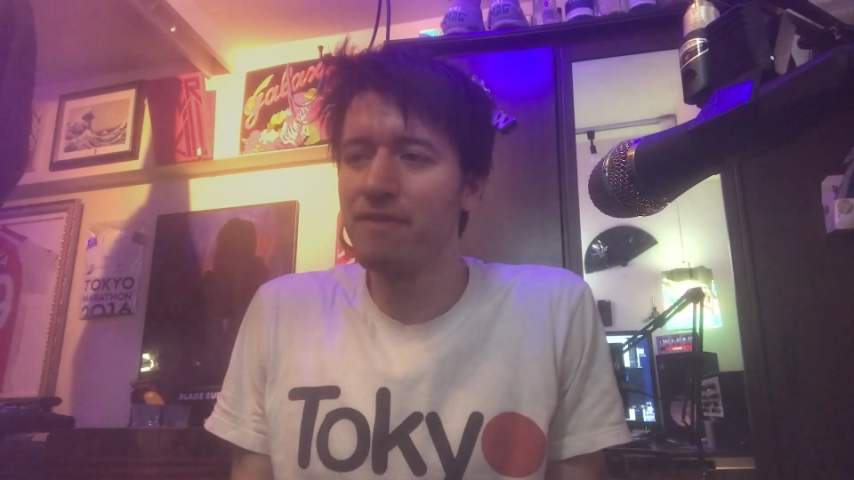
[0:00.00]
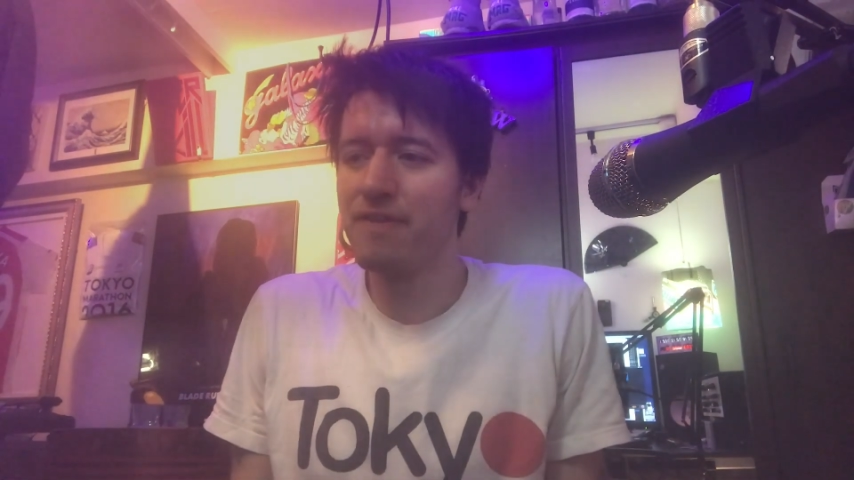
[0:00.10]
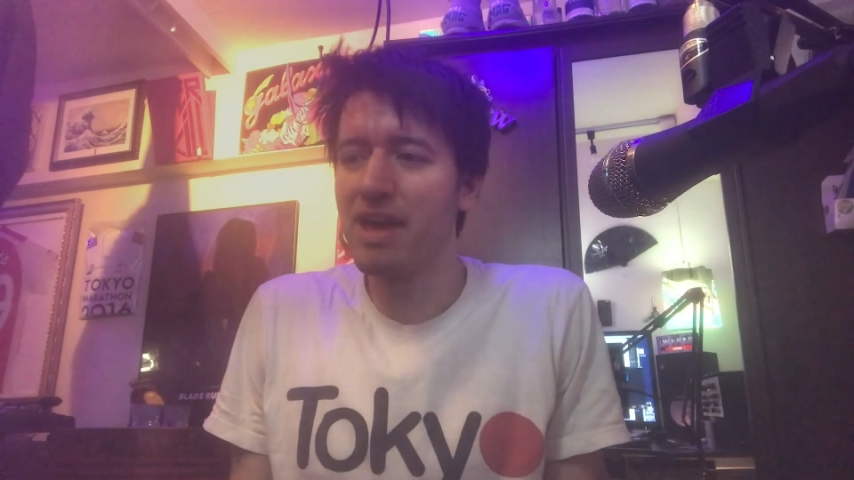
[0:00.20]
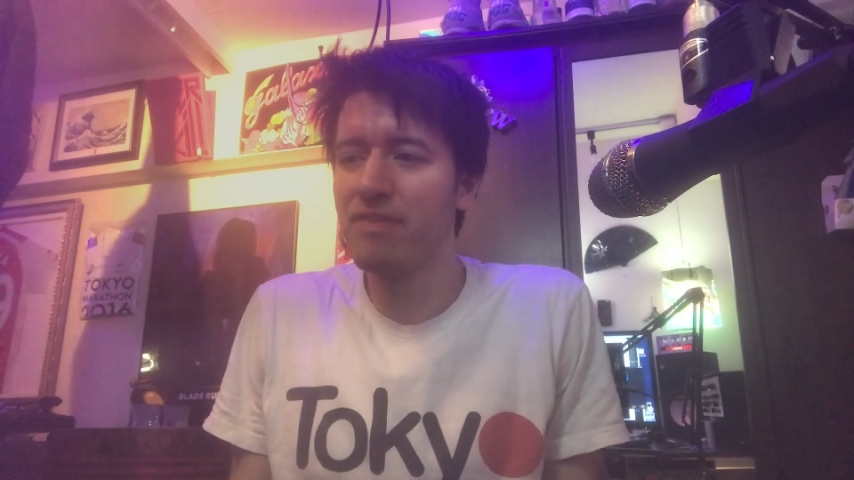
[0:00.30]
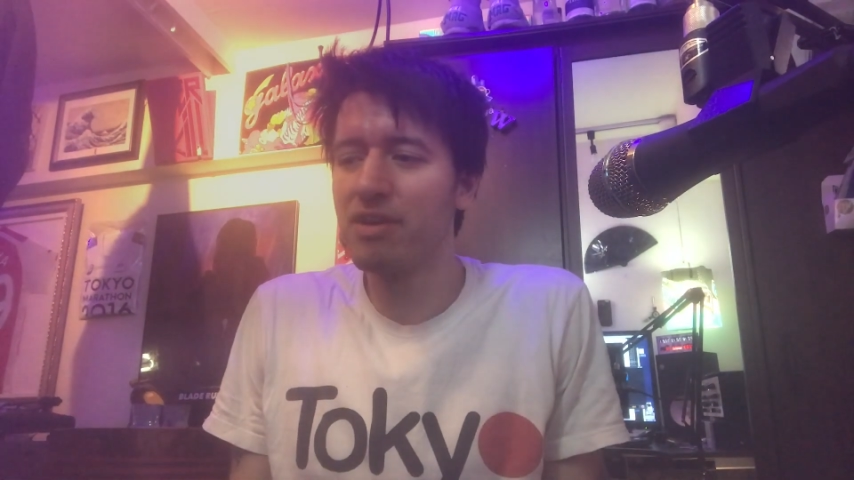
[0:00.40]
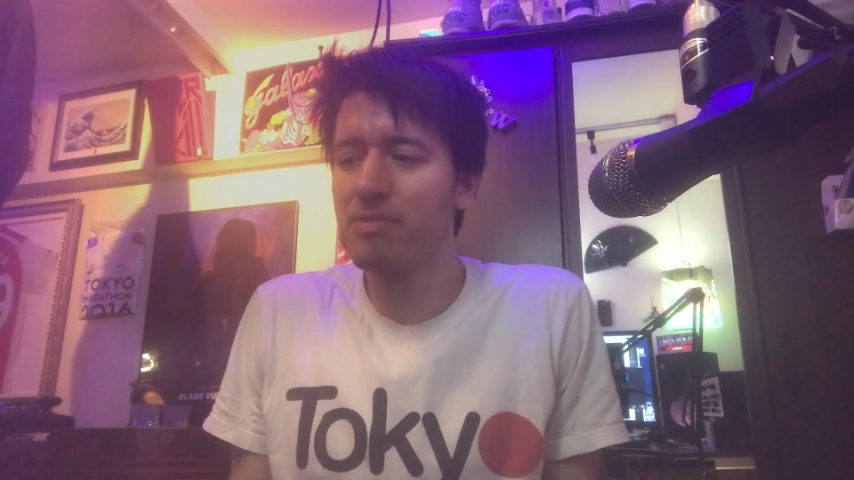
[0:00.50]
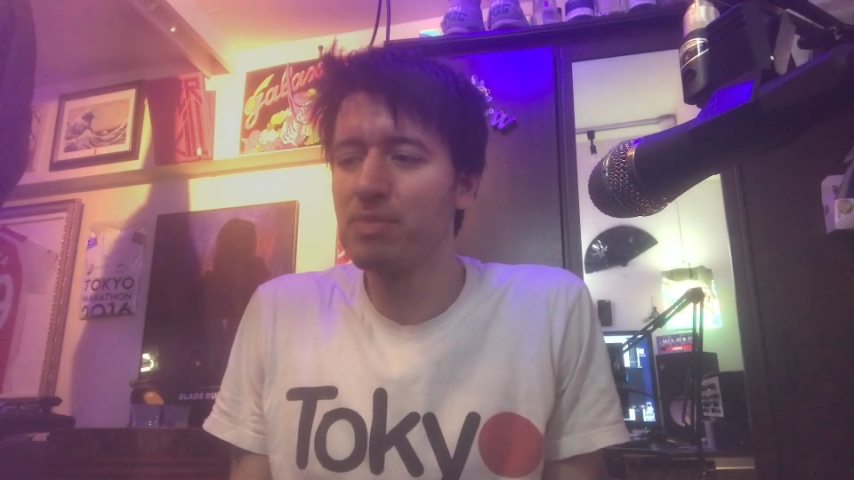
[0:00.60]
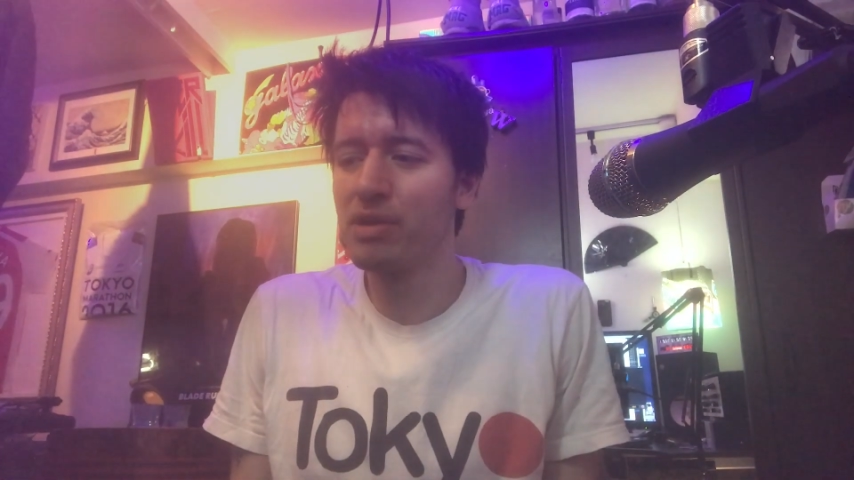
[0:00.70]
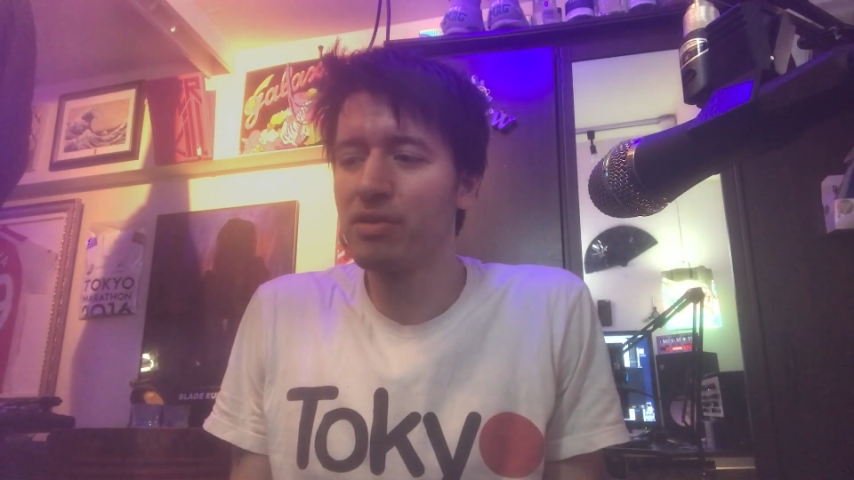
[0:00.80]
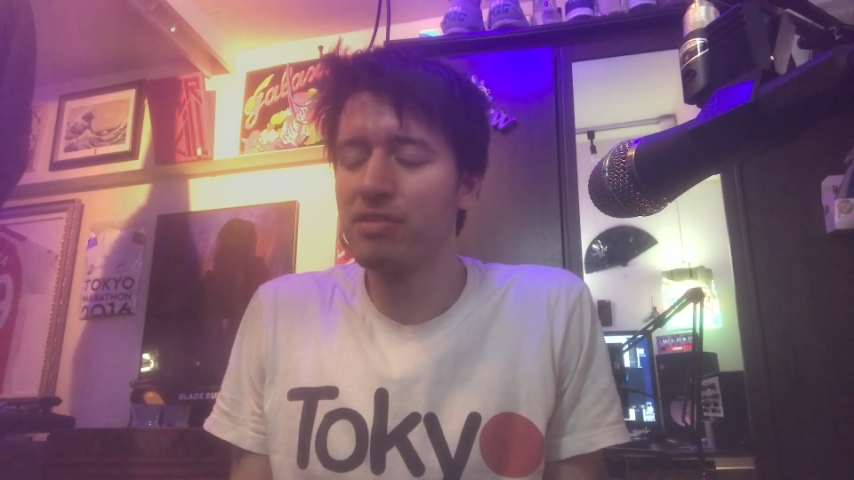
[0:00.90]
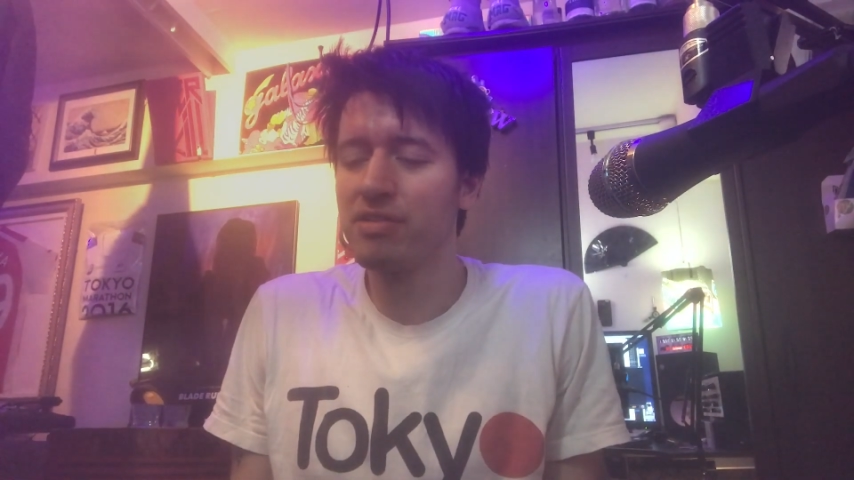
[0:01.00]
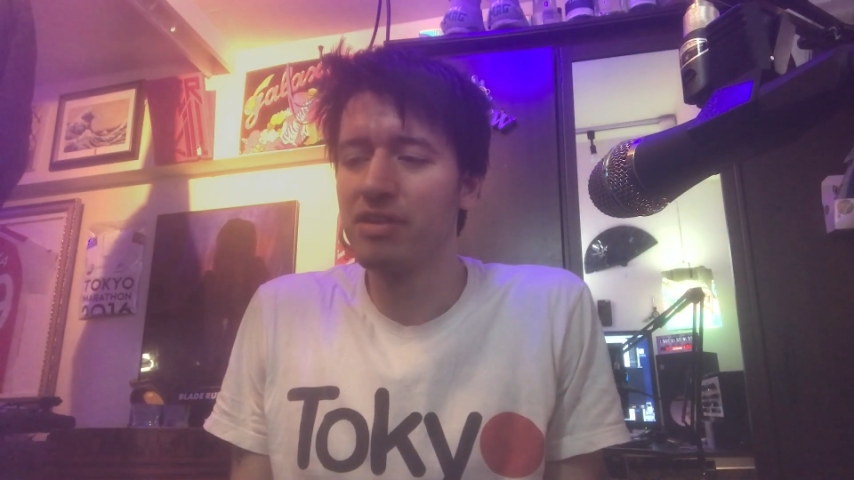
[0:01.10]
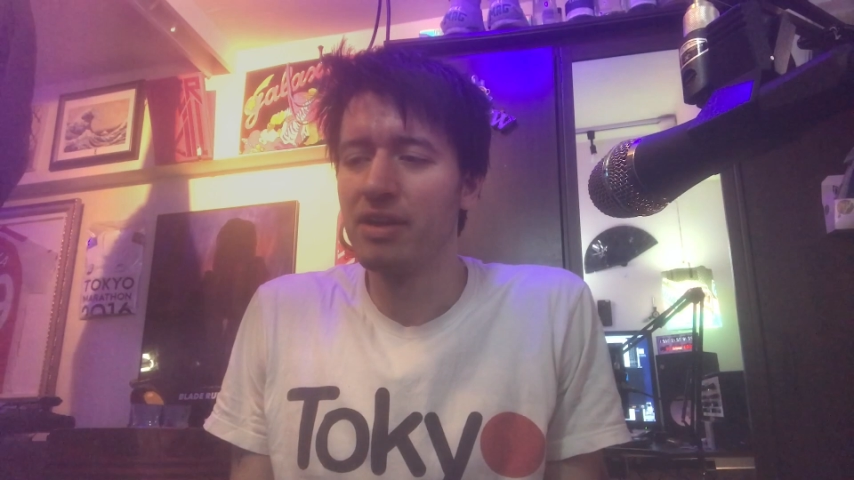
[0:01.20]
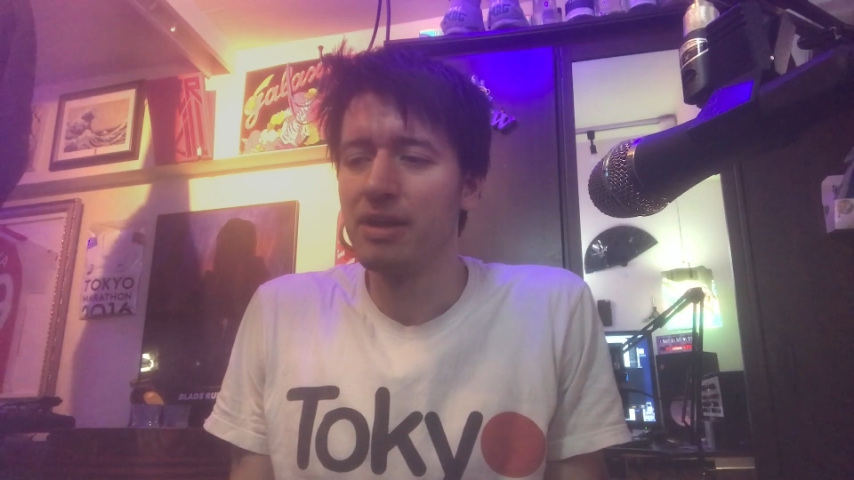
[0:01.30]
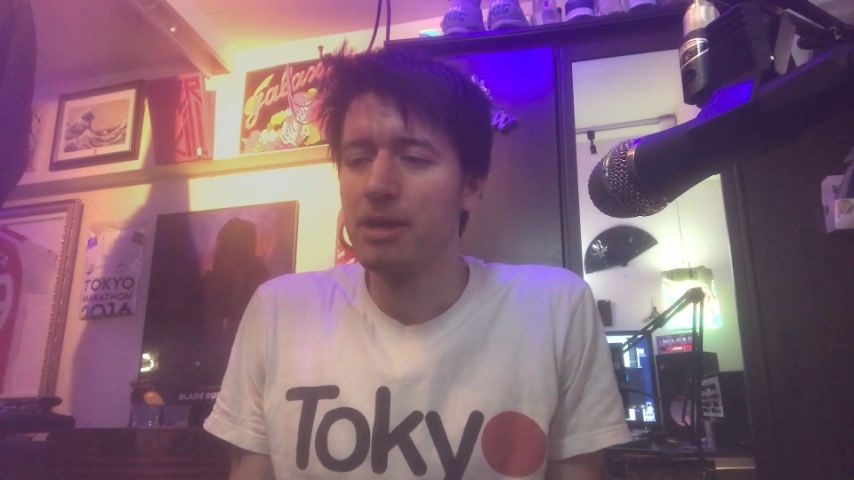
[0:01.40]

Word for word: favor because